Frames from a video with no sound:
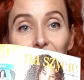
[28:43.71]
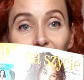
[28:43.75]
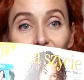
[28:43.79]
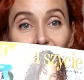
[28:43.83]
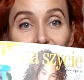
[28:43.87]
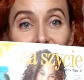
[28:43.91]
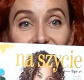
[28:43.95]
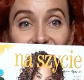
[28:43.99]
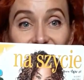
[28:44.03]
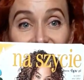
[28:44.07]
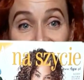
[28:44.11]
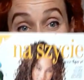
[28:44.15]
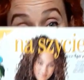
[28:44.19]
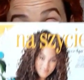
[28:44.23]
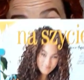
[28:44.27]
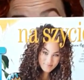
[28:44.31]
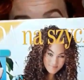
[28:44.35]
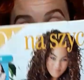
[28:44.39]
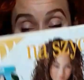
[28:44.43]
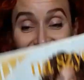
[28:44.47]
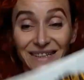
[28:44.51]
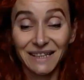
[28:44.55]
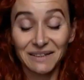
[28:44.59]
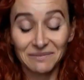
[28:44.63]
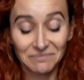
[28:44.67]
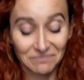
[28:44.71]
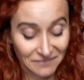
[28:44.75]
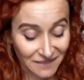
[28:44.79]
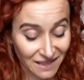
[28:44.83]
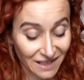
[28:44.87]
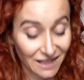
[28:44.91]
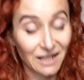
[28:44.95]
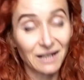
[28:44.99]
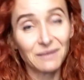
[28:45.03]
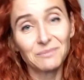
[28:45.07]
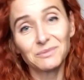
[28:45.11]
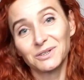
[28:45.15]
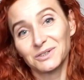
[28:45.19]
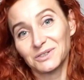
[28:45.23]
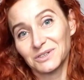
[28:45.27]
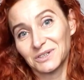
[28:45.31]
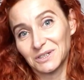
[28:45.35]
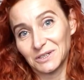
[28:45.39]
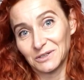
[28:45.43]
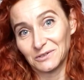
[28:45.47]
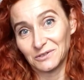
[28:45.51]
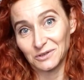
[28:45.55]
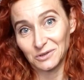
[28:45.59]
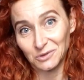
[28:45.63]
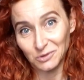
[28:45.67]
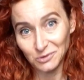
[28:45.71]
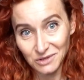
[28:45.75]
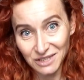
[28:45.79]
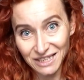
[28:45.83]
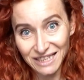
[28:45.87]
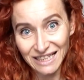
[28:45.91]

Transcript: But yeah, I'm not sure if it would